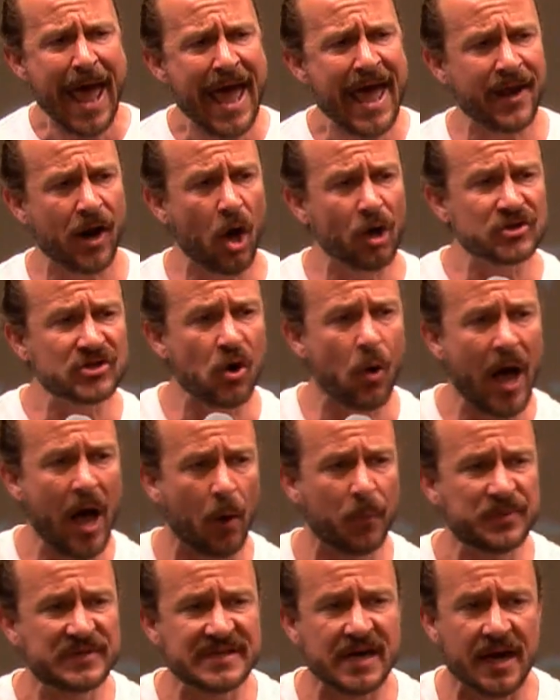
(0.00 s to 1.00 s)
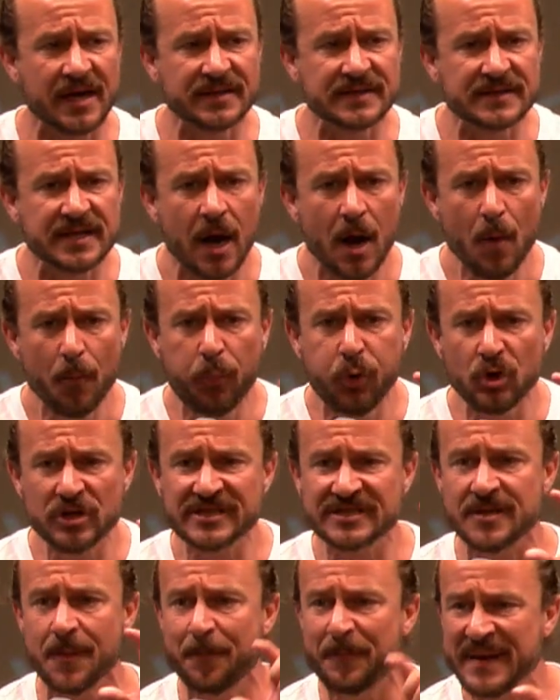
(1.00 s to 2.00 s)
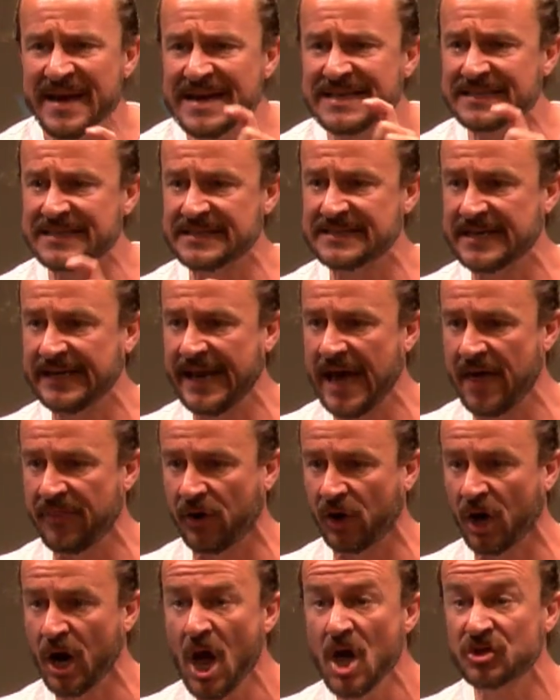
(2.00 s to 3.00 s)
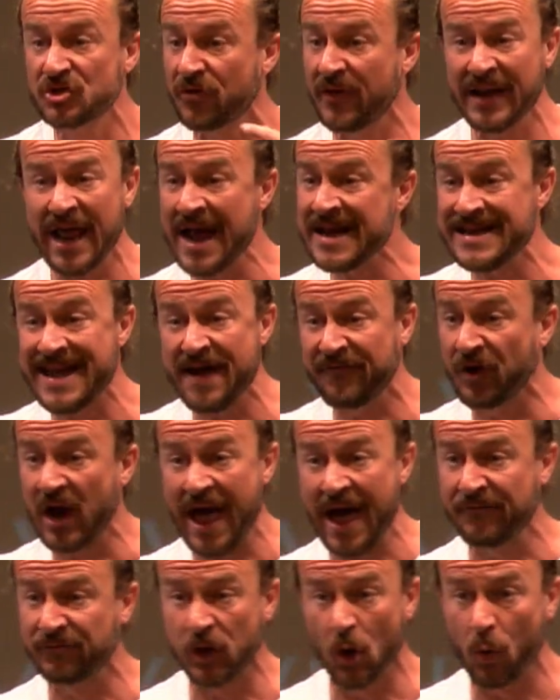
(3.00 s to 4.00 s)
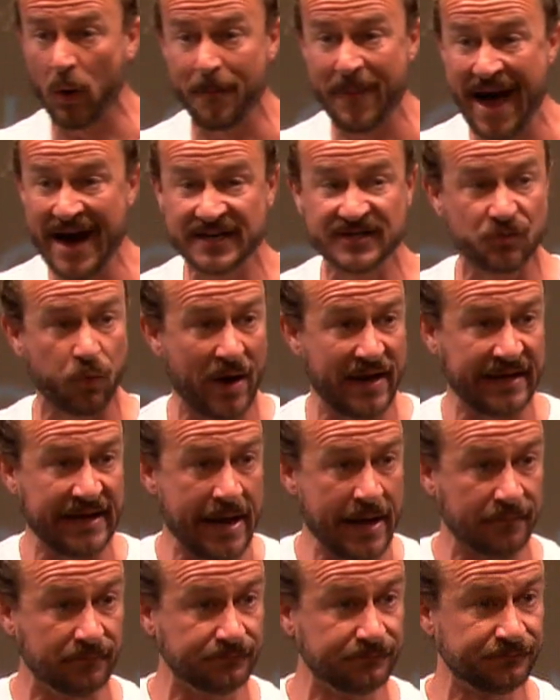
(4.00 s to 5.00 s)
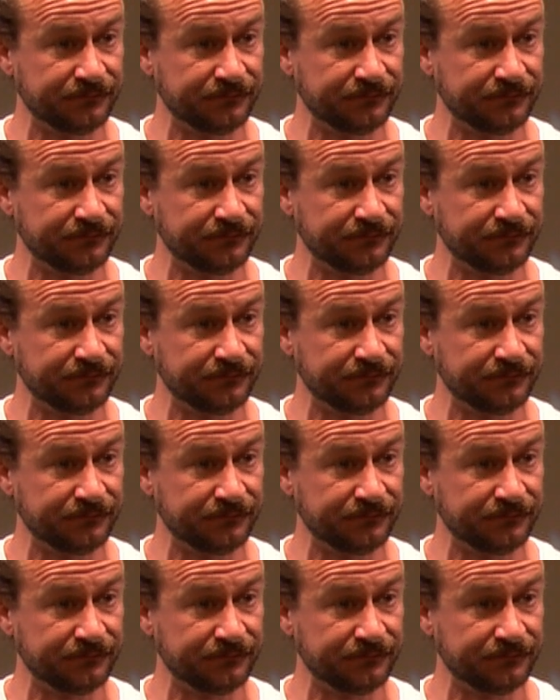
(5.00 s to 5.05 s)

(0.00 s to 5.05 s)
it also helps us put some pieces together so that I never have lower back sweat again.